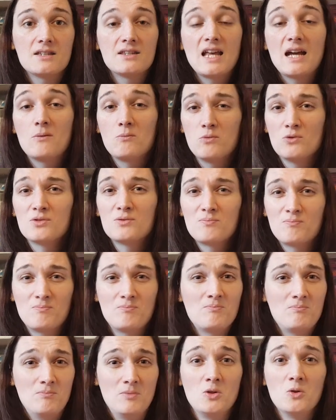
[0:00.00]
That was
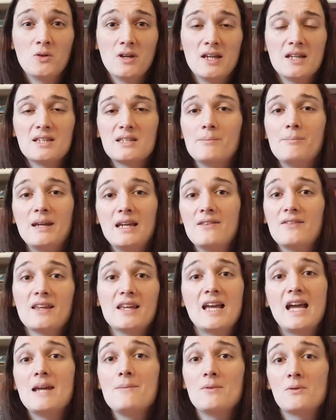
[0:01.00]
looking to be the
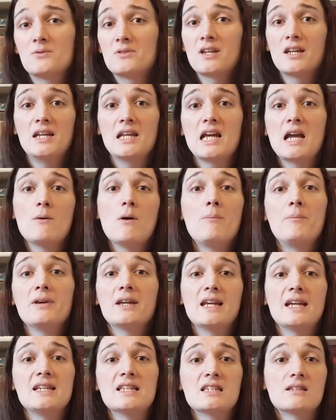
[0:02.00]
game that was going to go up
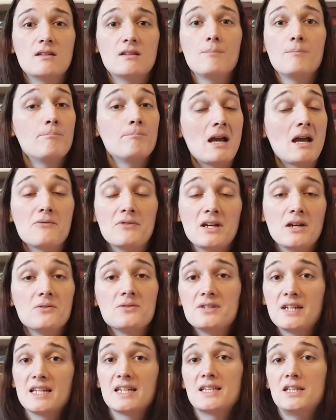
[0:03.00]
against like Mario
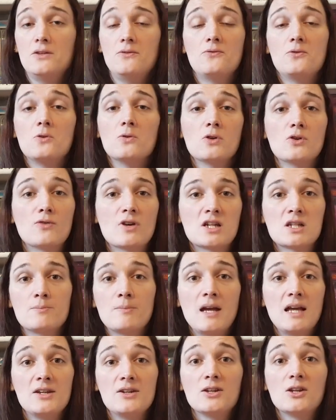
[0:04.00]
64 and Crash
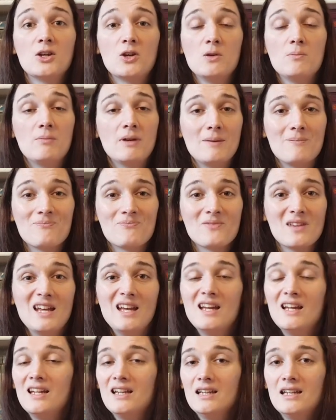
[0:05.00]
Bandicoot, but
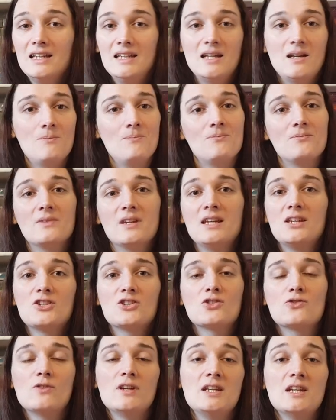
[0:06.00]
you know,
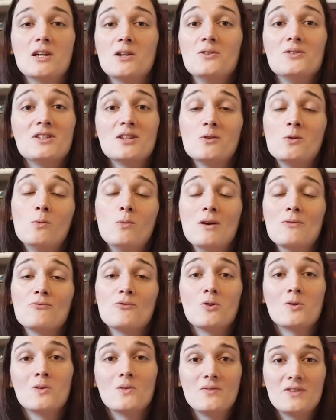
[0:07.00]
history knows it all went
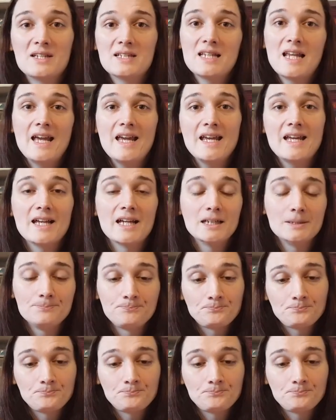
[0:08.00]
wrong for Sega.